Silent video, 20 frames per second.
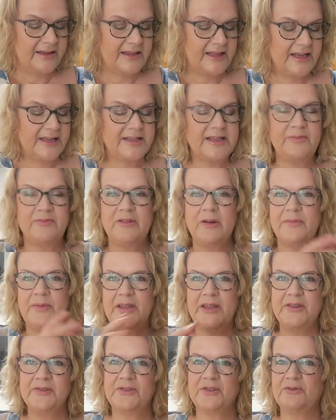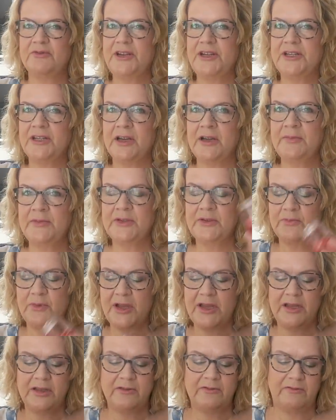These I probably use three times a
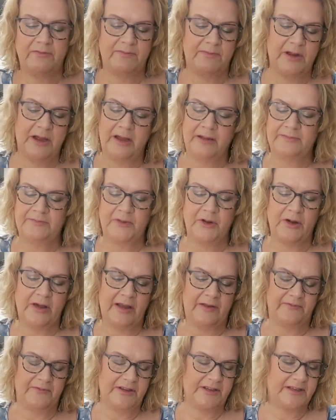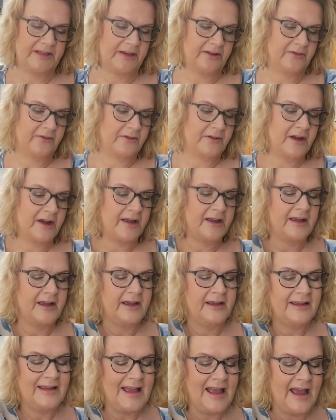week, um, not every single night.
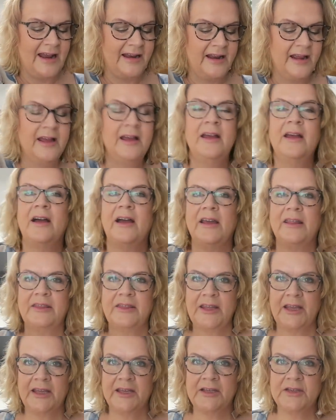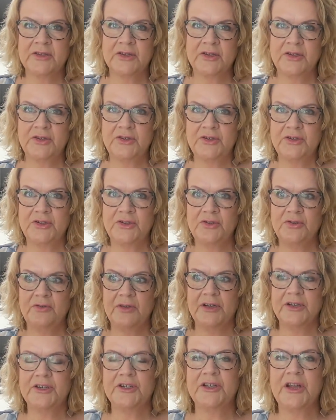Again, I think it's good
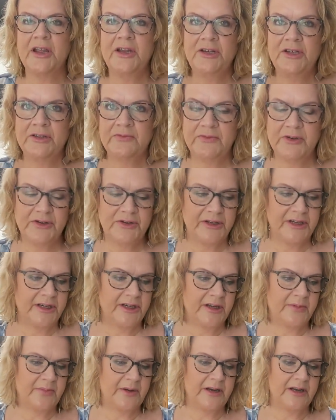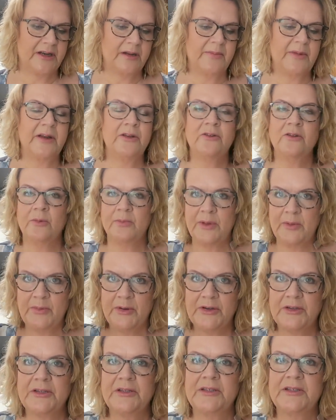to change your routine up a little bit, not be
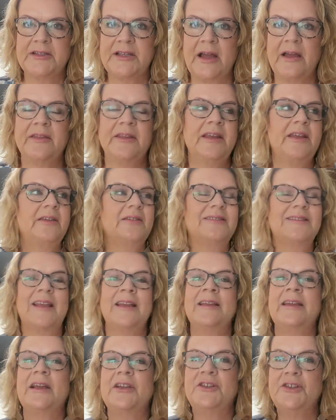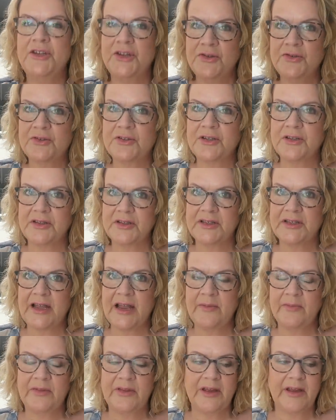put in the sun. I think your skin gets used to the
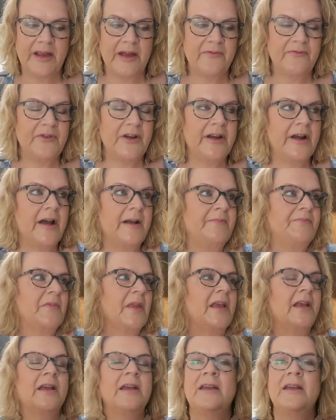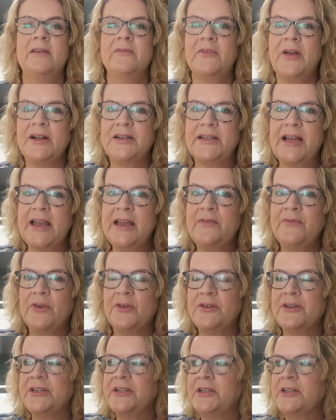same thing every night. In fact,
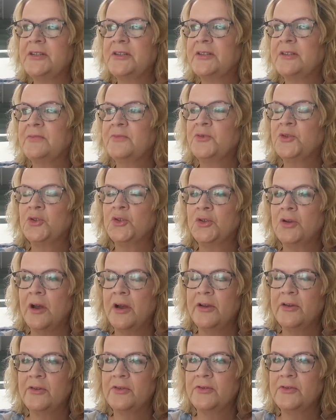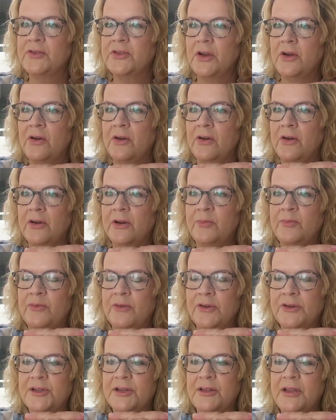Avon did some trials on a
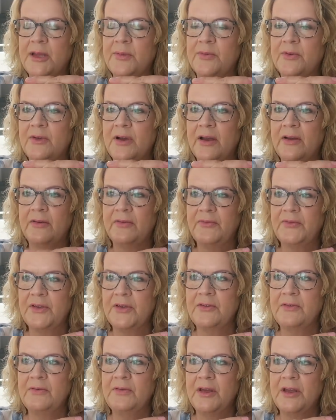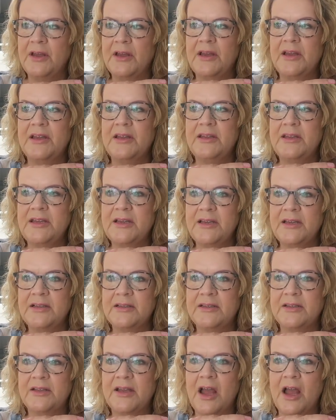product they brought out a few
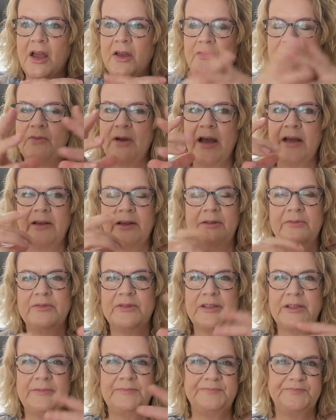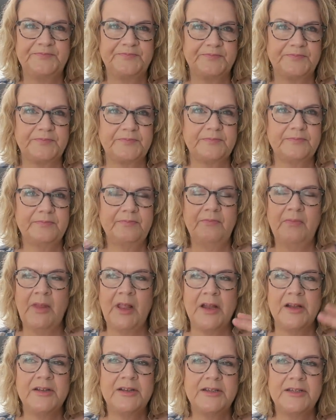years ago where it was a
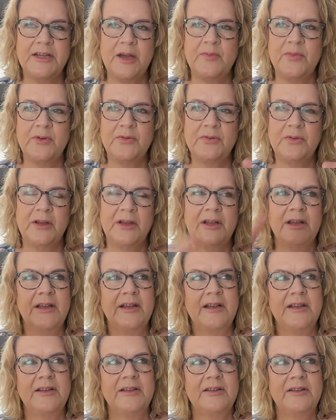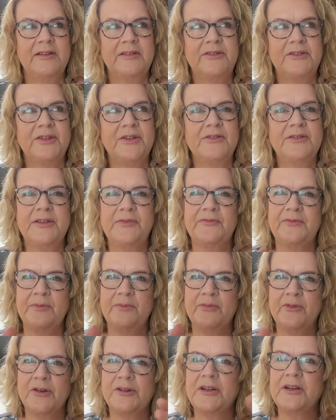double two
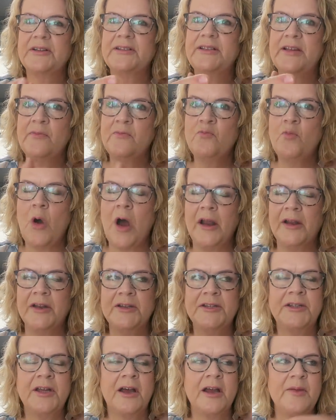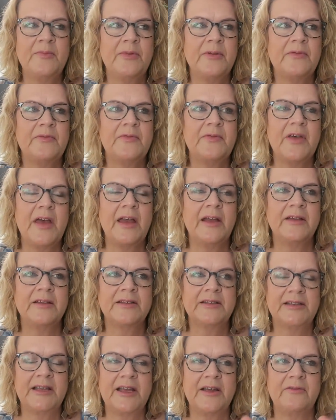different products in one type of thing
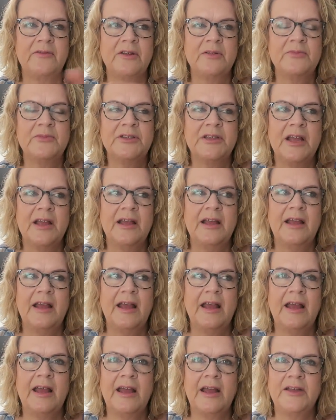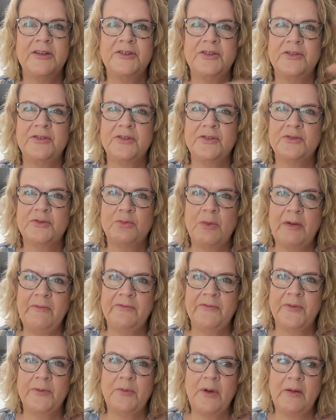as serums and you used
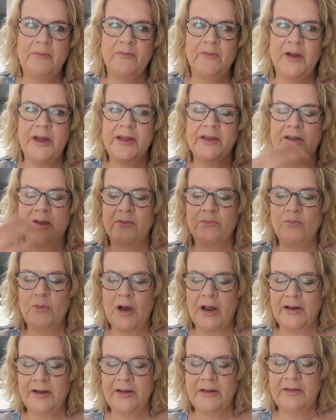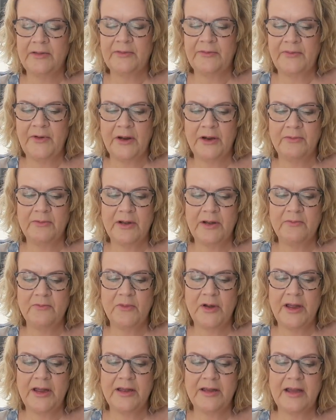one for one week and one the following
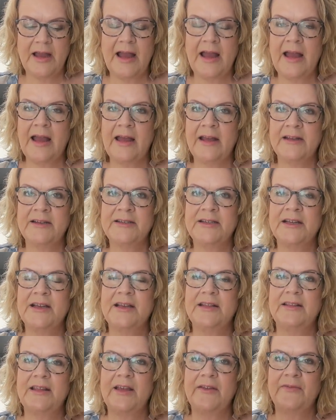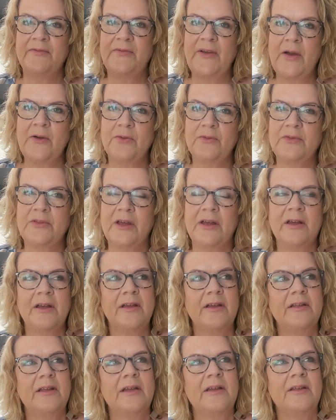week and they felt
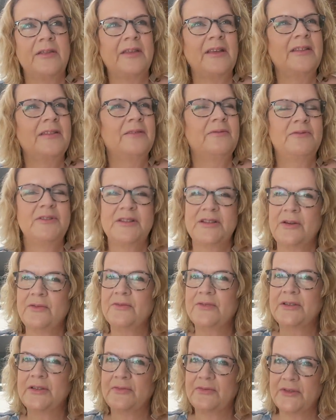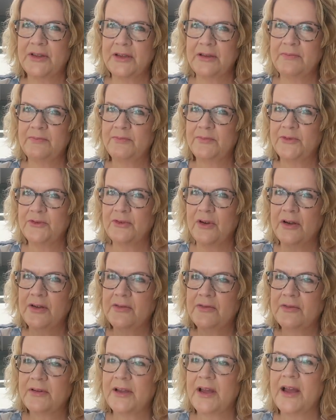that I think the results of the
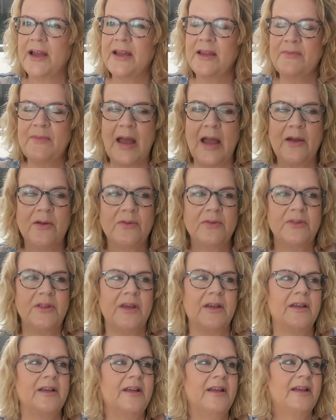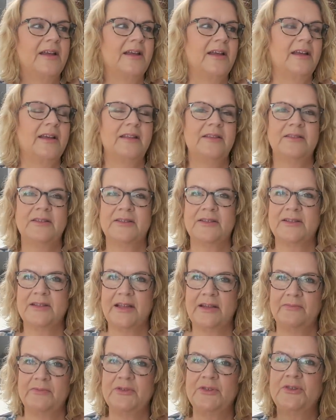trial came out that it, this,
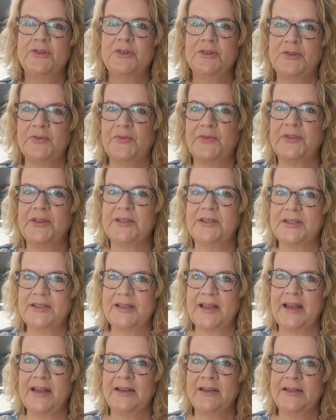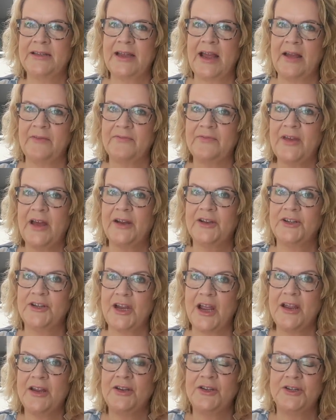it was good for the skin to have that
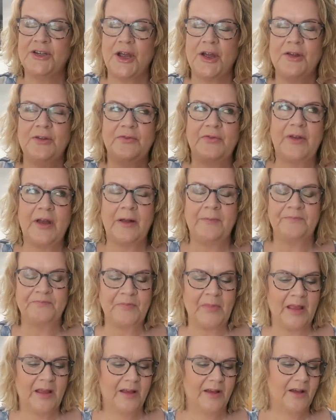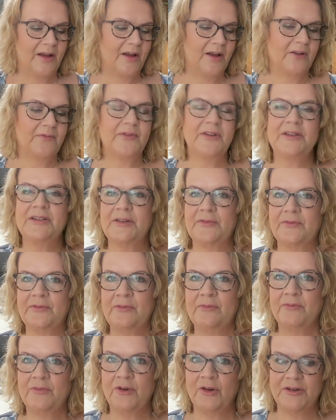changeover of
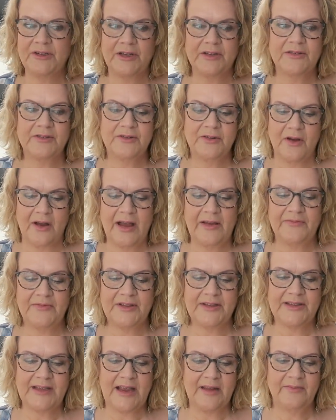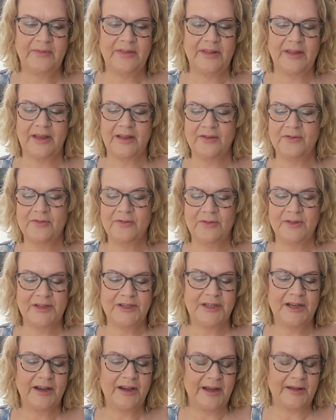different products and not have the same thing all the
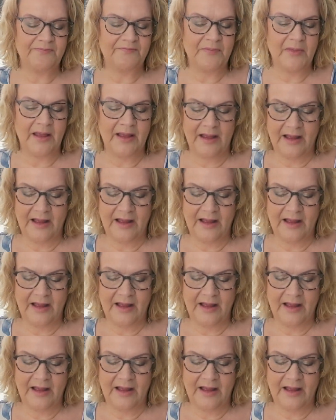time.